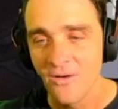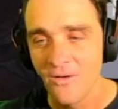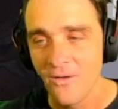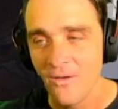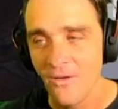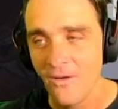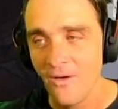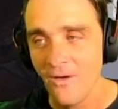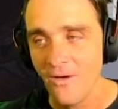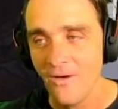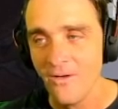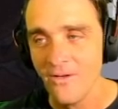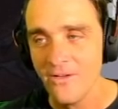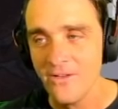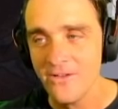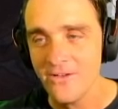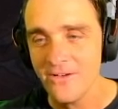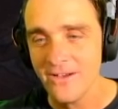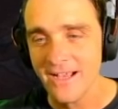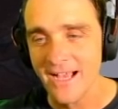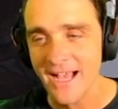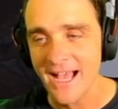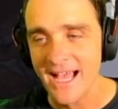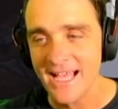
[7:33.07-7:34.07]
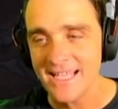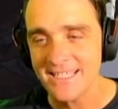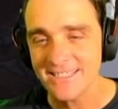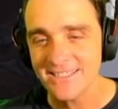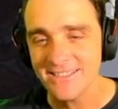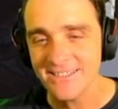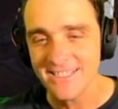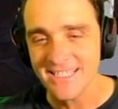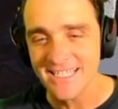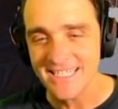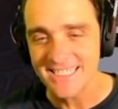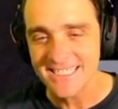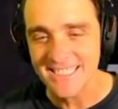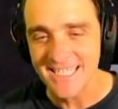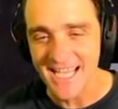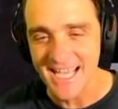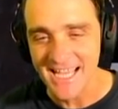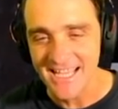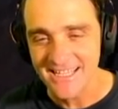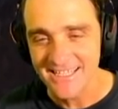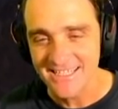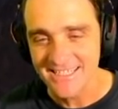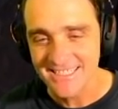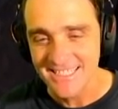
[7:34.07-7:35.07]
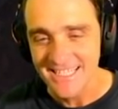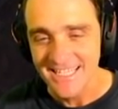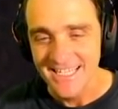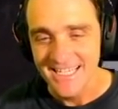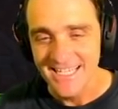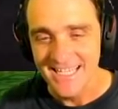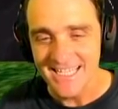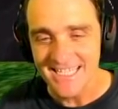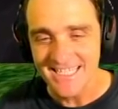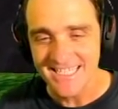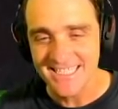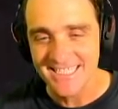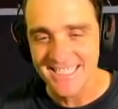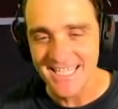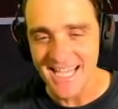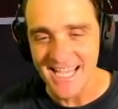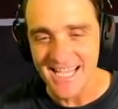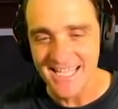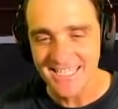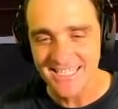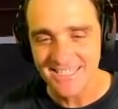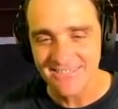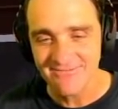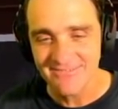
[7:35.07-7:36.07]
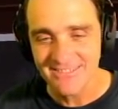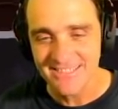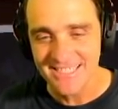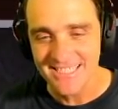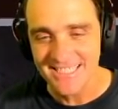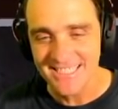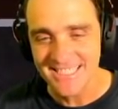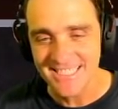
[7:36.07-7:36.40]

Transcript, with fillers: Oh, you guys, look at Tails. He's dancing with his